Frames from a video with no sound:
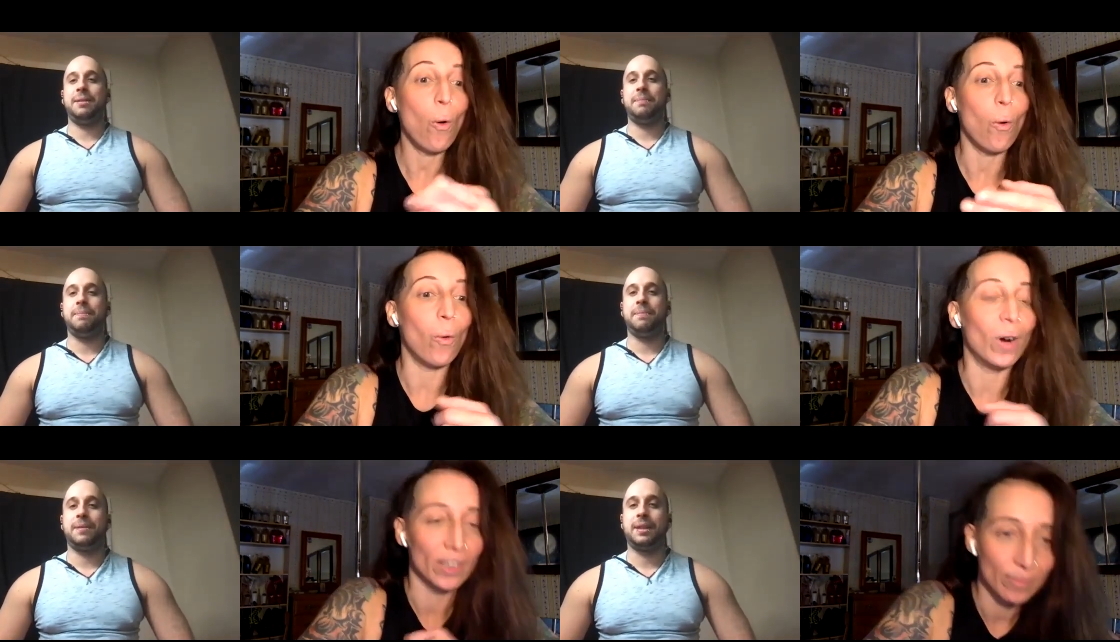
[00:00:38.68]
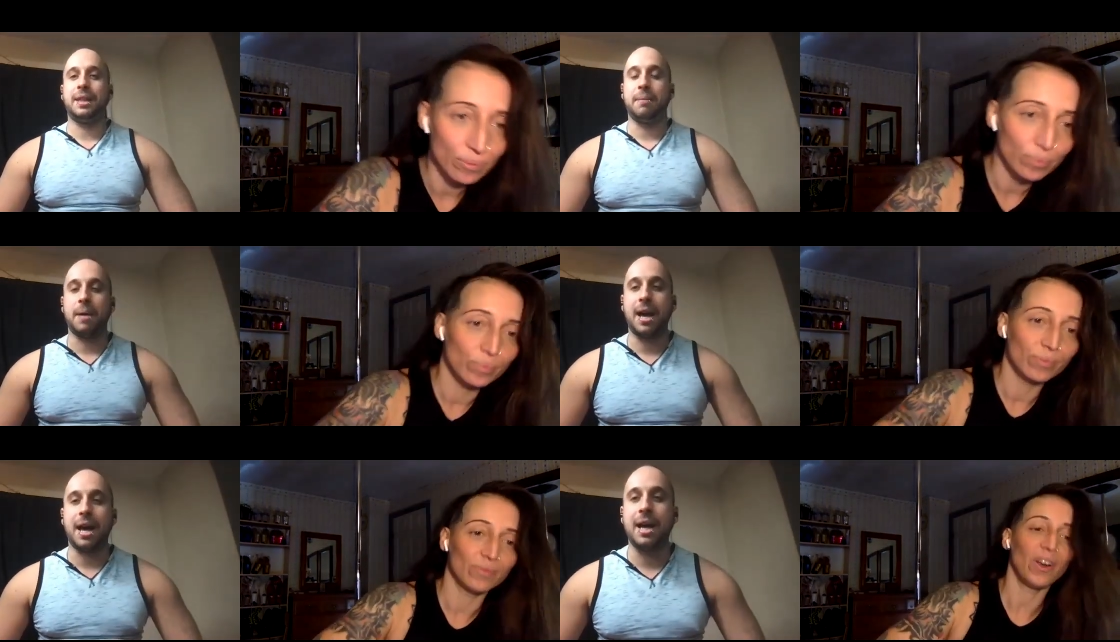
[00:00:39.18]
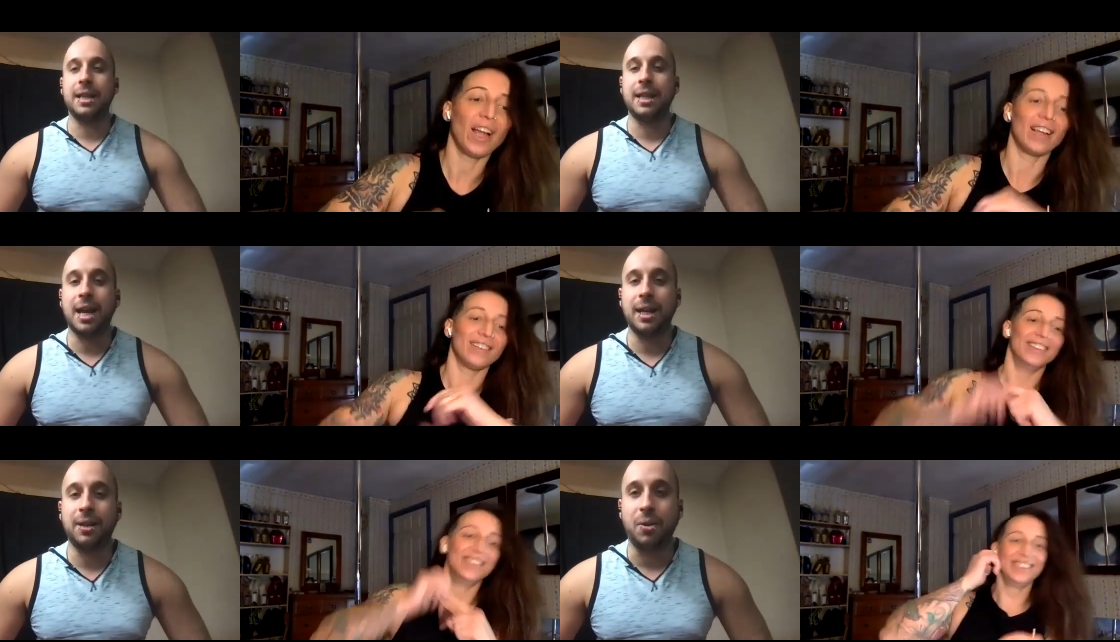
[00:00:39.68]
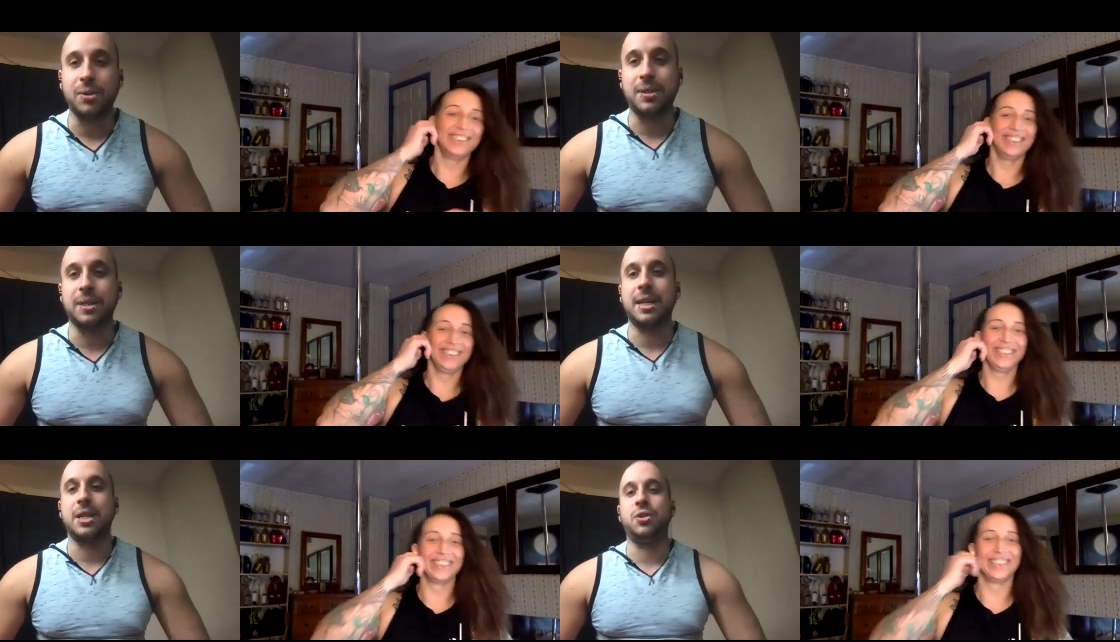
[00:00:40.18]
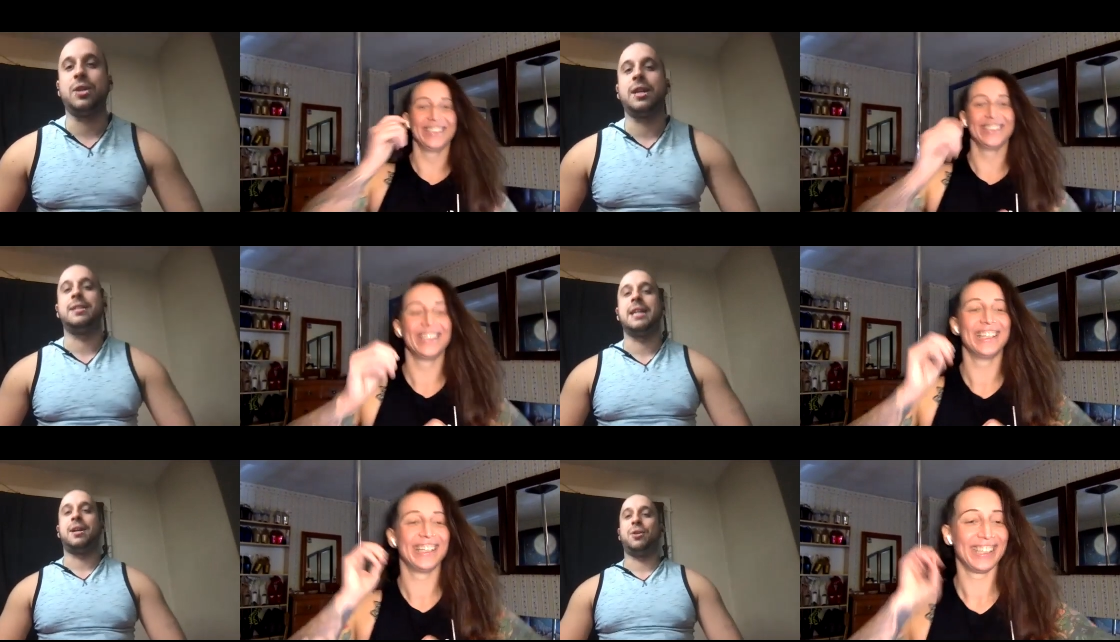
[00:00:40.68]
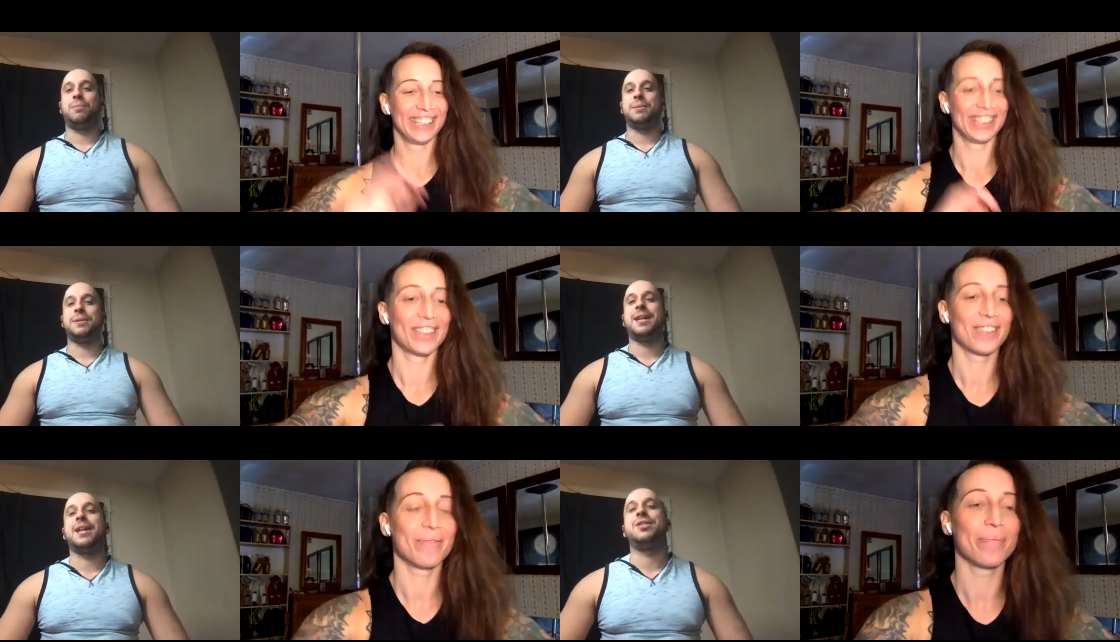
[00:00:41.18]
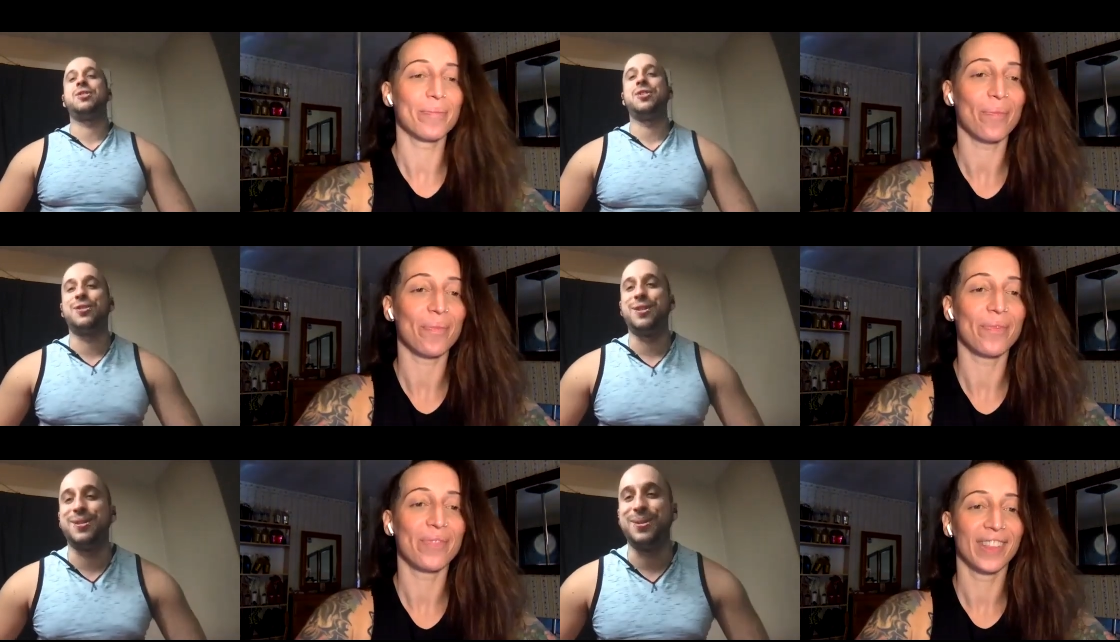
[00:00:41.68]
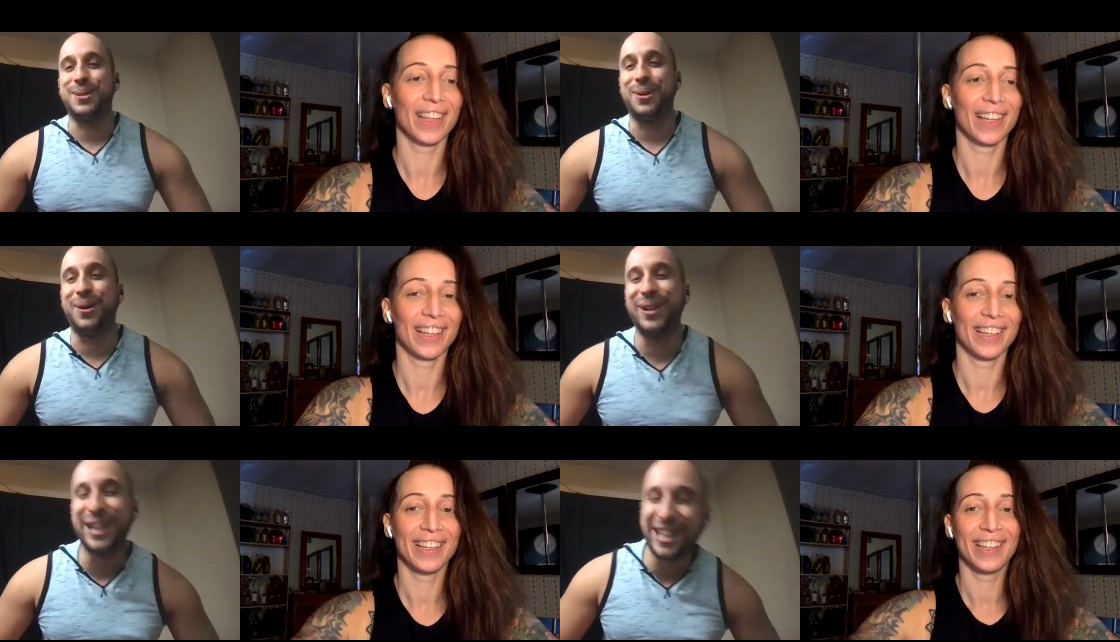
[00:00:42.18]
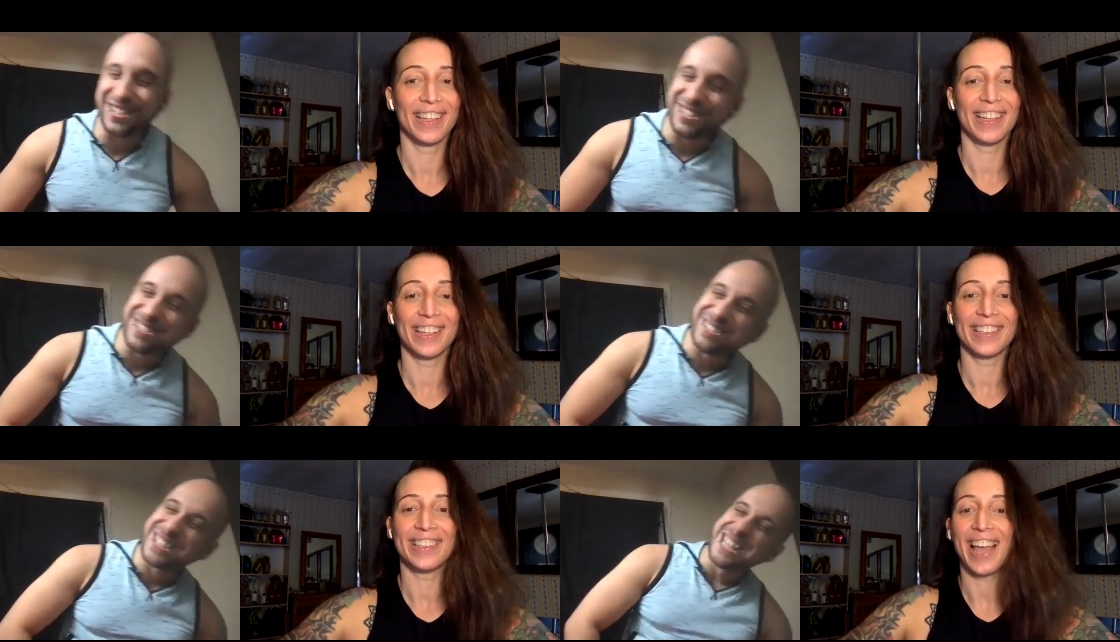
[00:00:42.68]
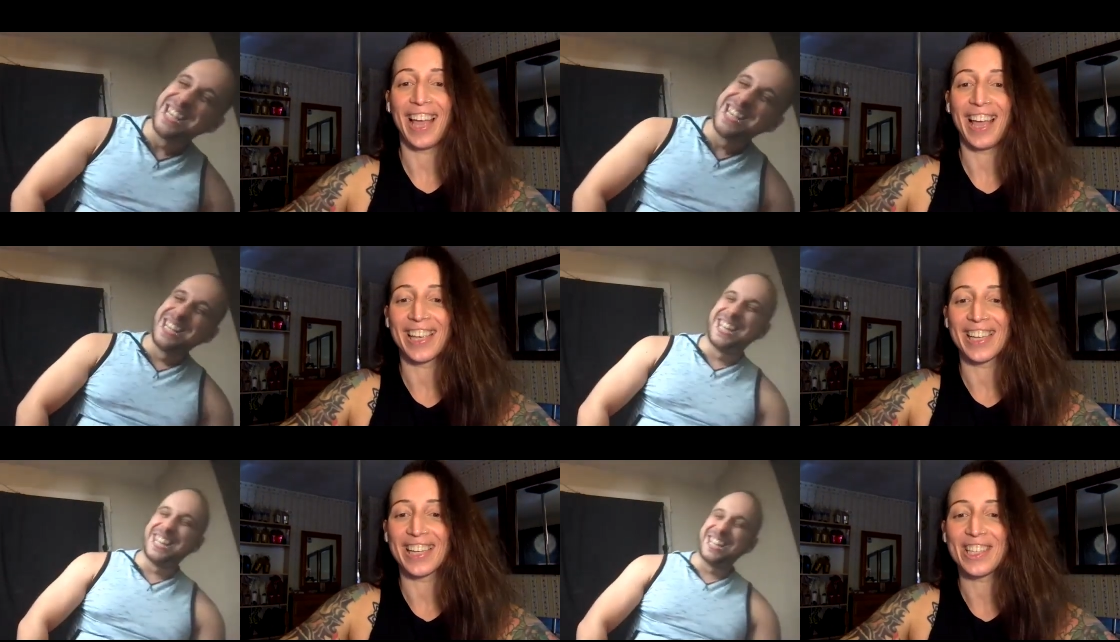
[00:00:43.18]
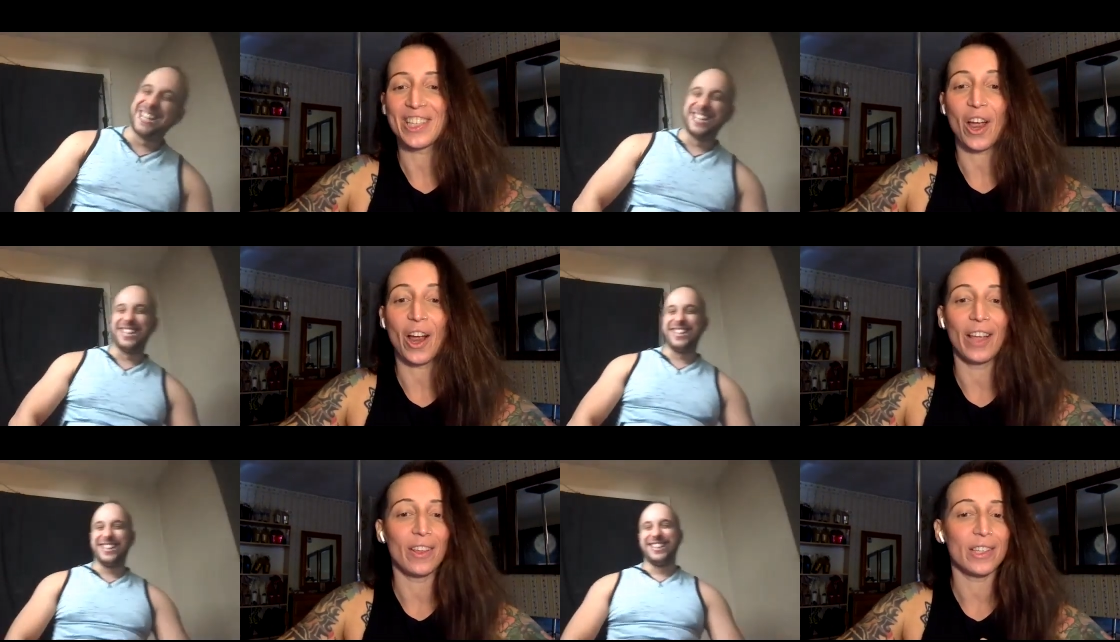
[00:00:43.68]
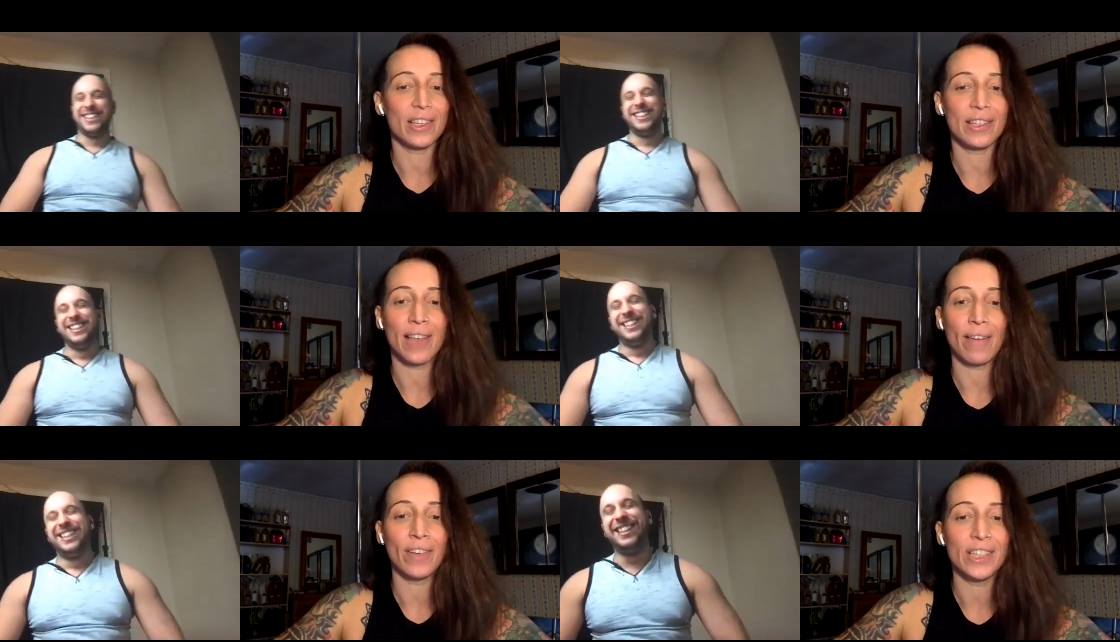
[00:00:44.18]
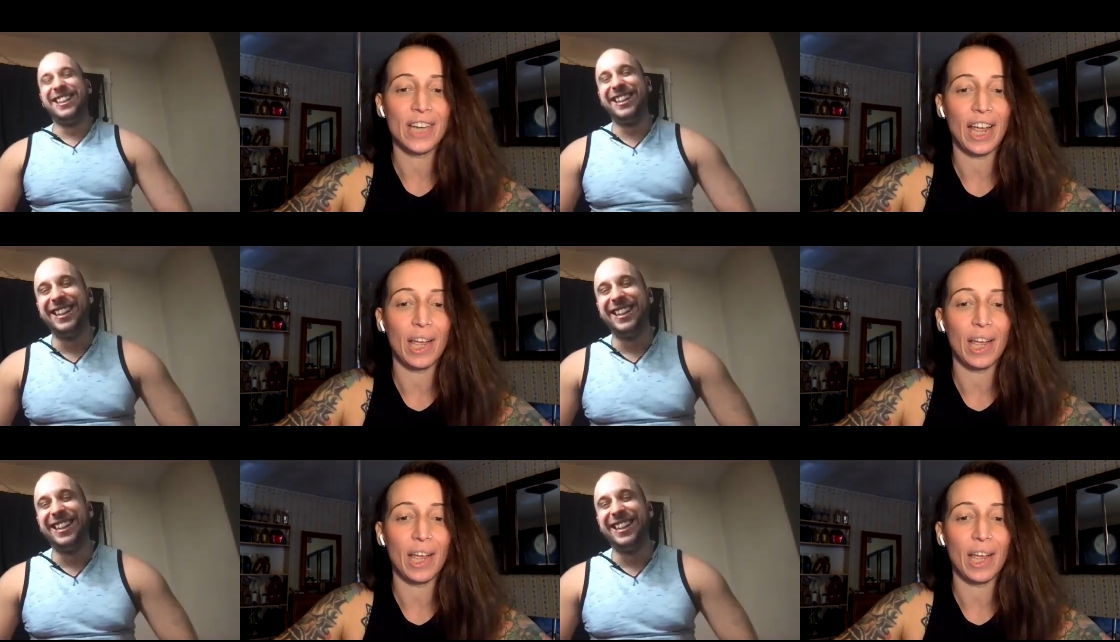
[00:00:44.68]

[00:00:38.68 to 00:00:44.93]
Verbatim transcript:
Speaker 1: Oh online courses that you can download besides just the tutorials. yes, sorry. There's
Speaker 2: a seven